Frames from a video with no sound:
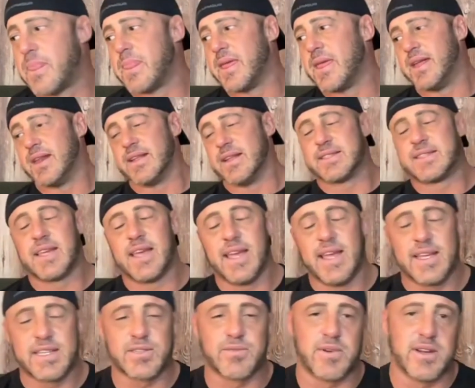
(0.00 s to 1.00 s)
And it
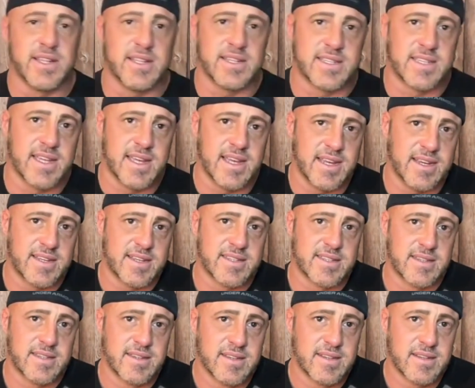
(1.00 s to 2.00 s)
takes what it takes
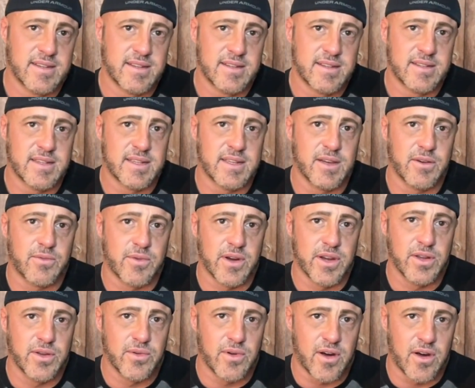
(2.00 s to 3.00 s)
to get where
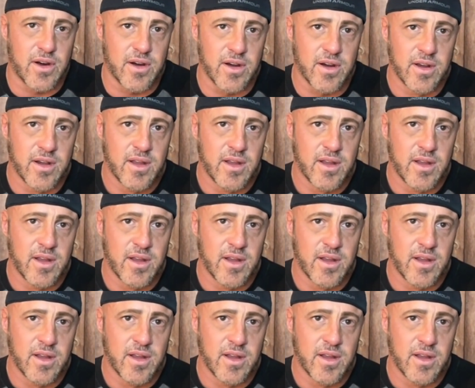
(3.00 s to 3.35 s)
you are.